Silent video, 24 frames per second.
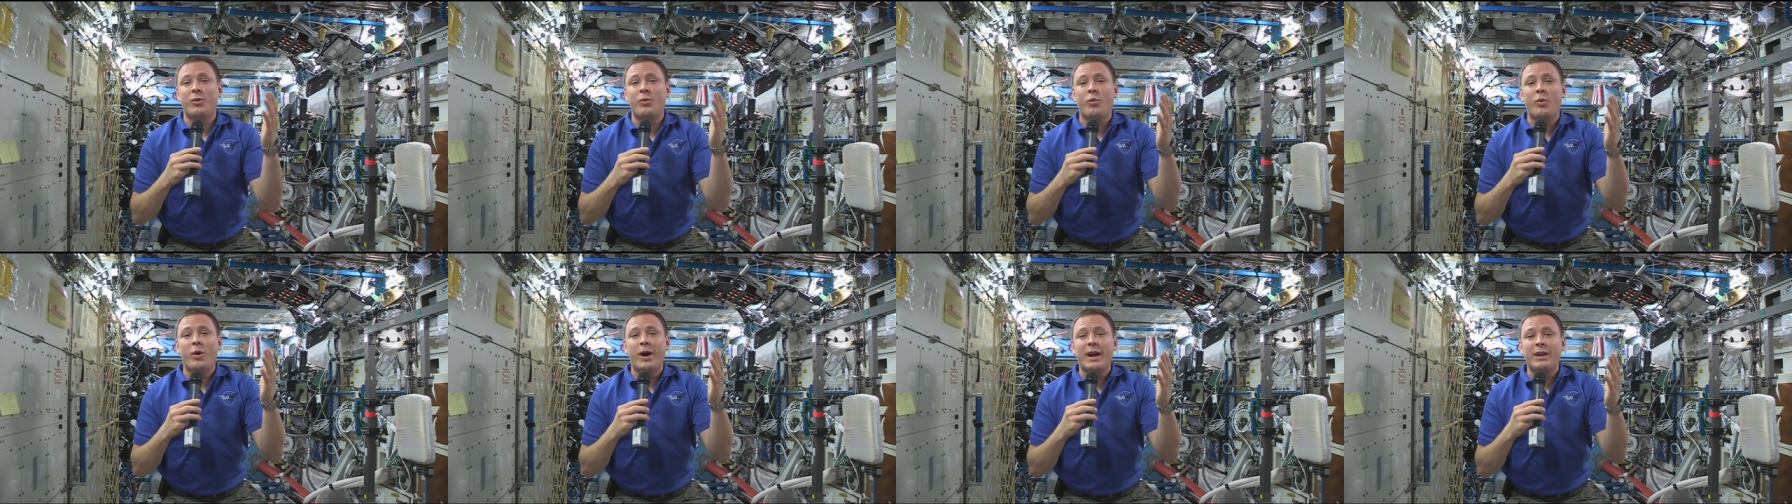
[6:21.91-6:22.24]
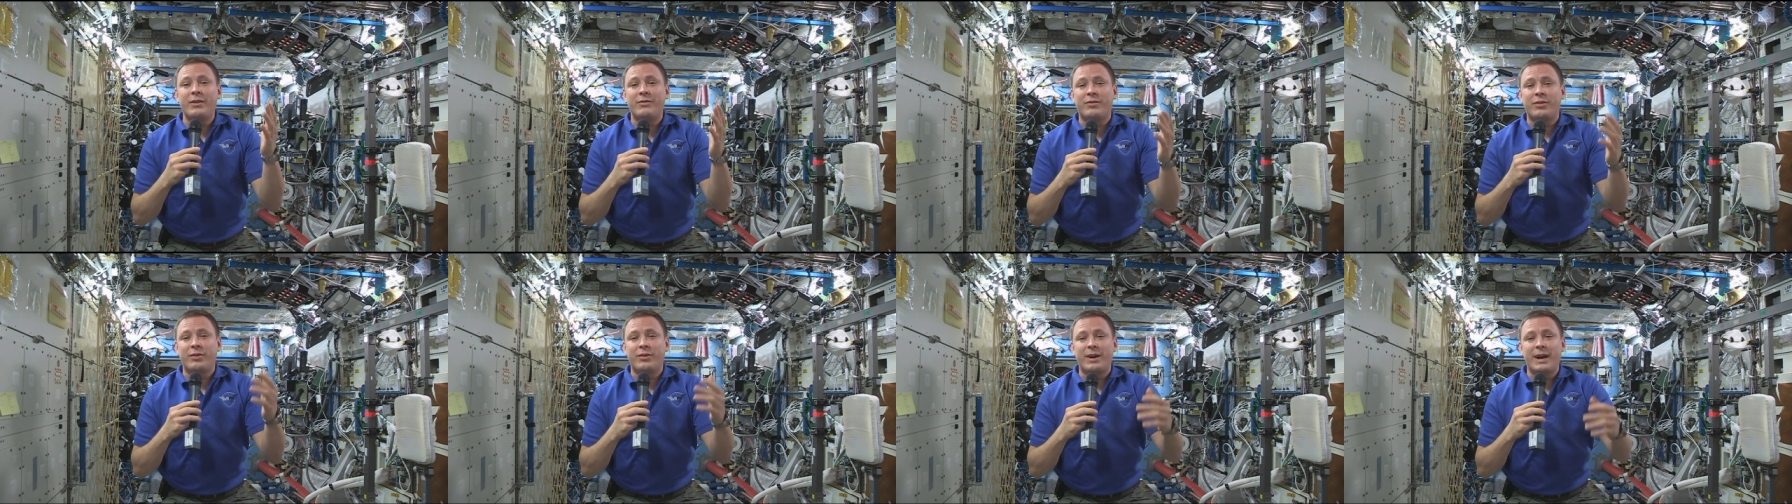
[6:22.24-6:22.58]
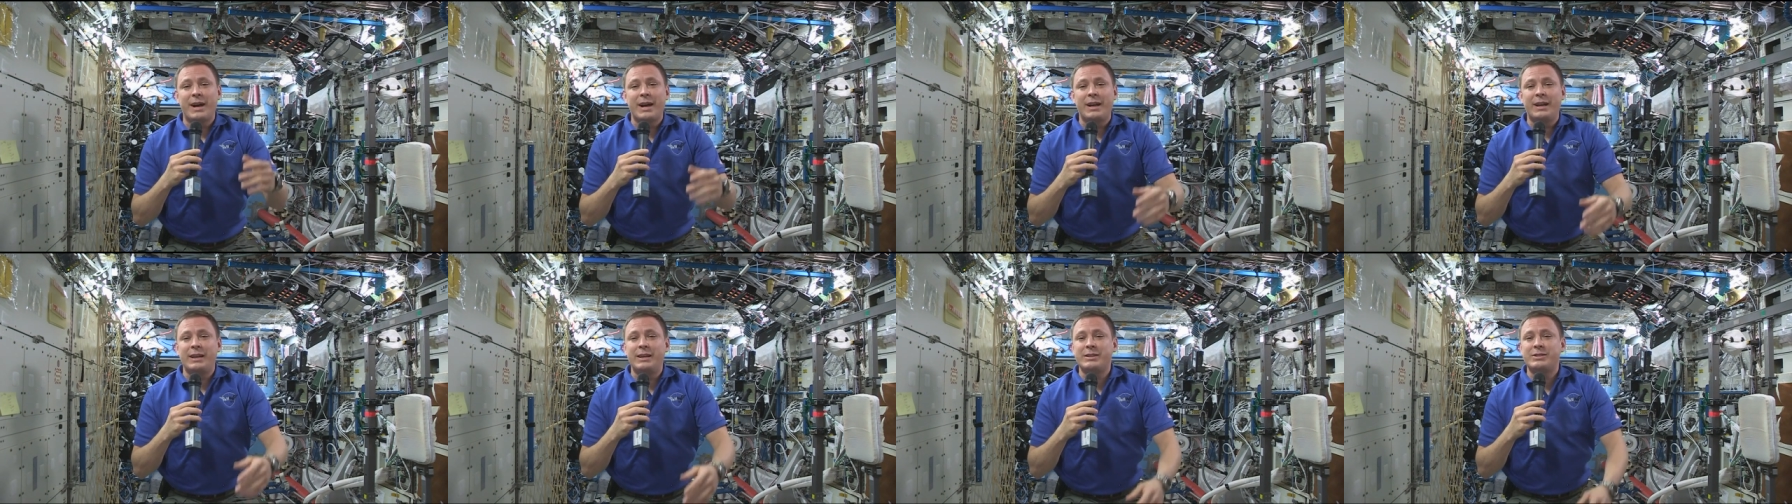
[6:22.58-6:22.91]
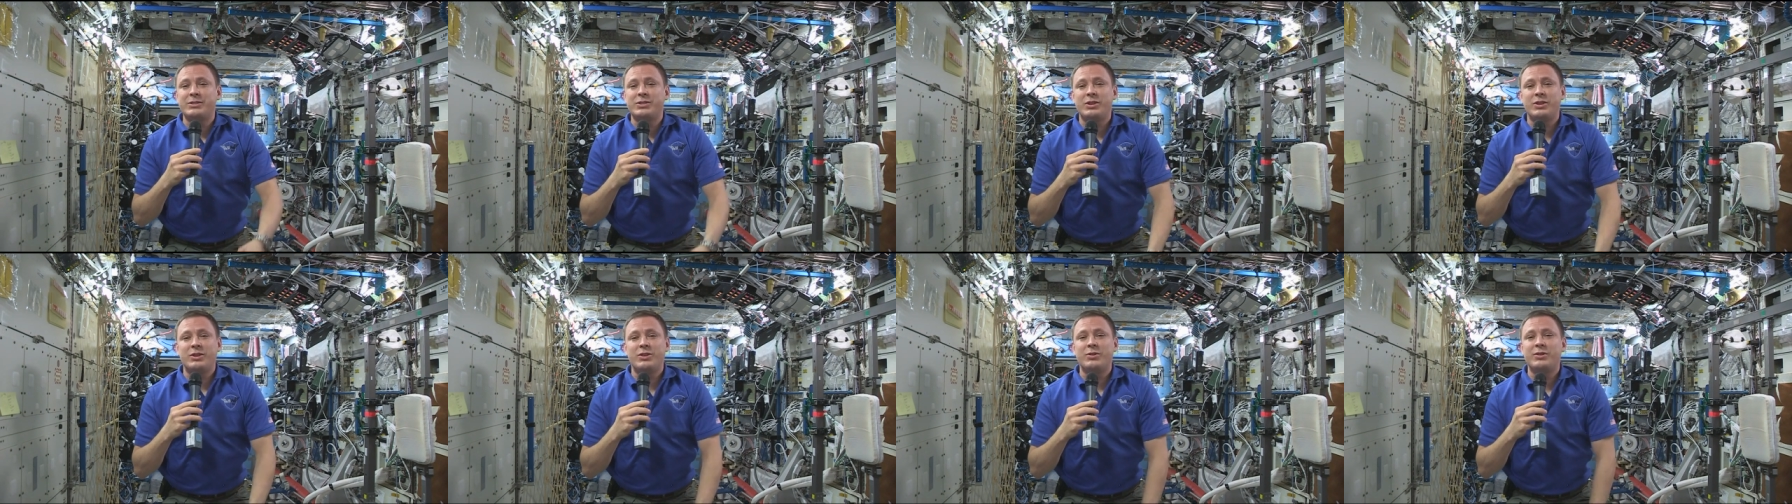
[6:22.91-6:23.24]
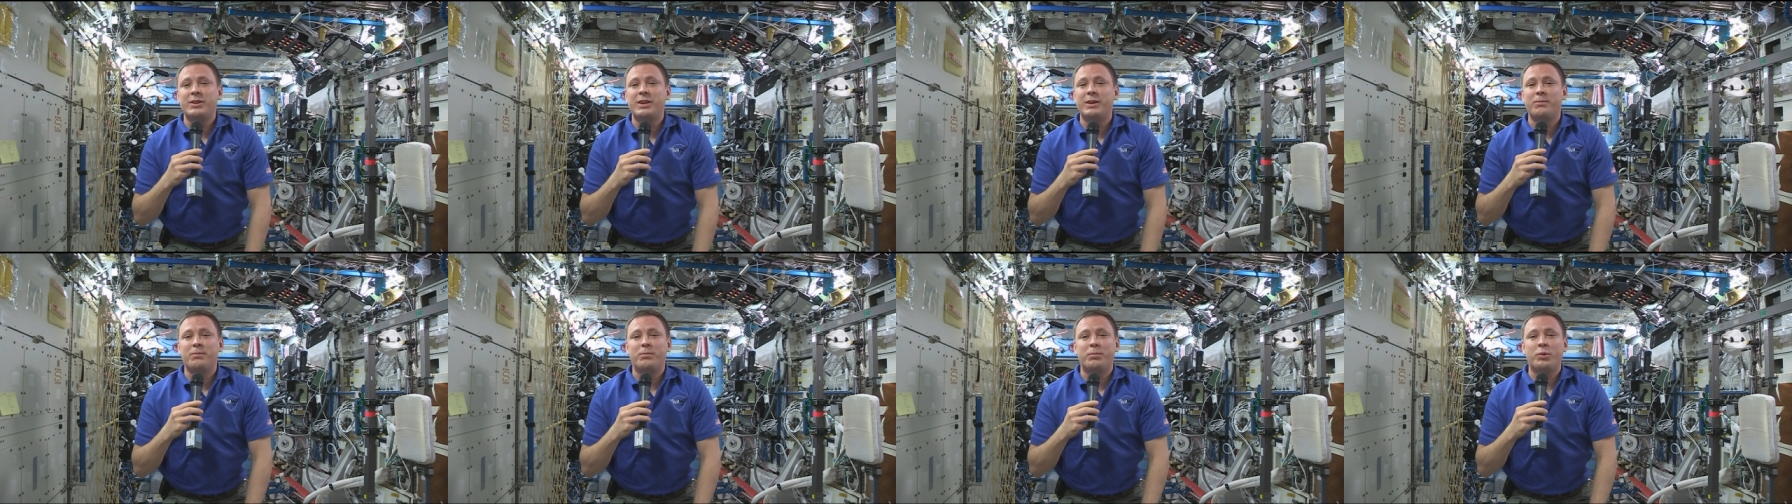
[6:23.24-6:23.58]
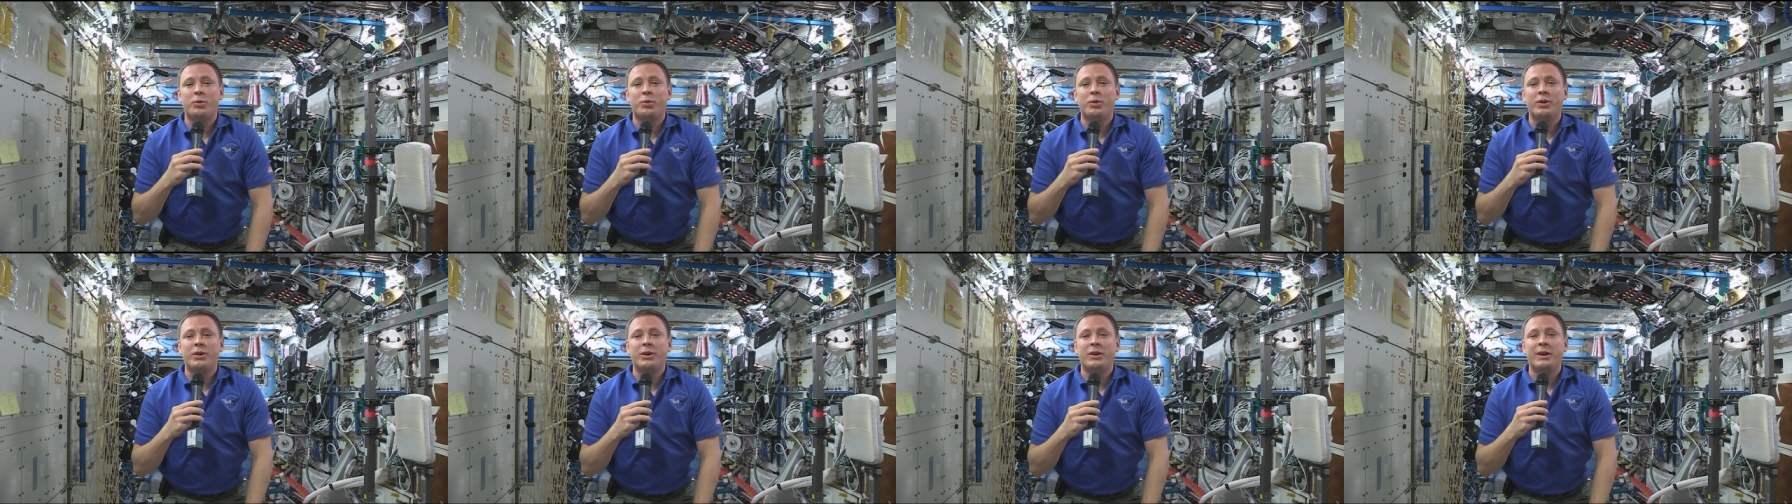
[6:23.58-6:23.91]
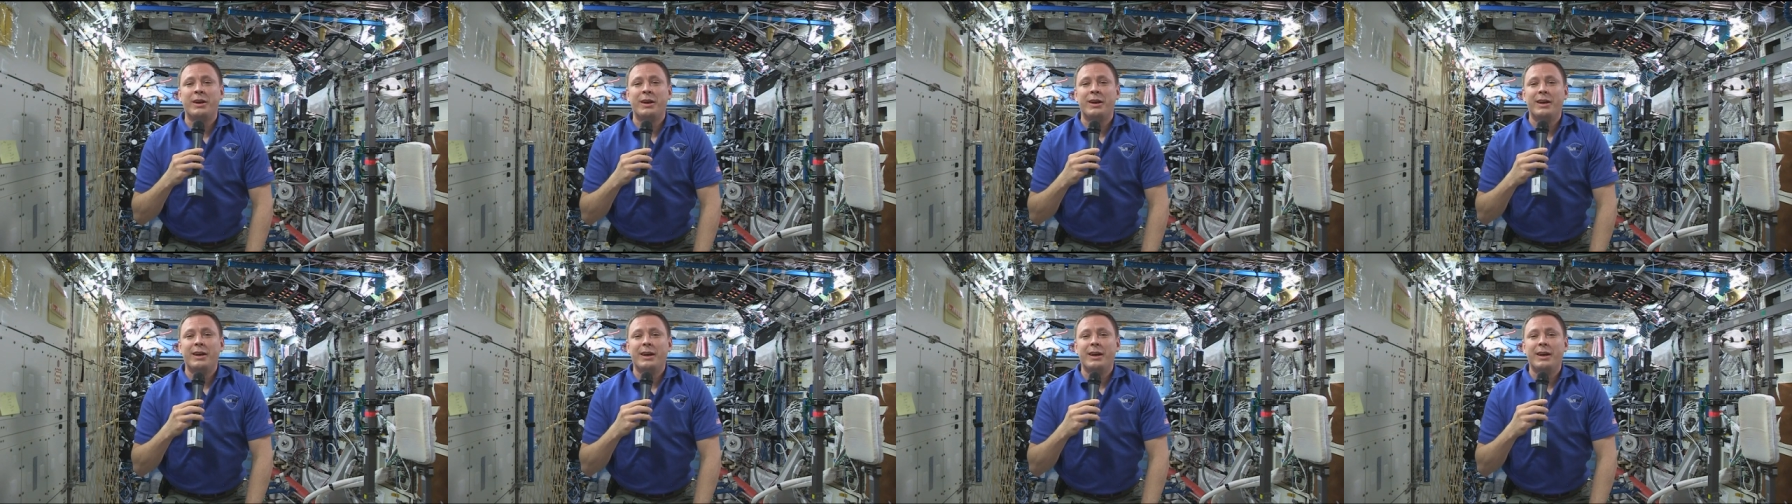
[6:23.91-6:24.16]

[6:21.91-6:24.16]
a wide variety so you don't get bored.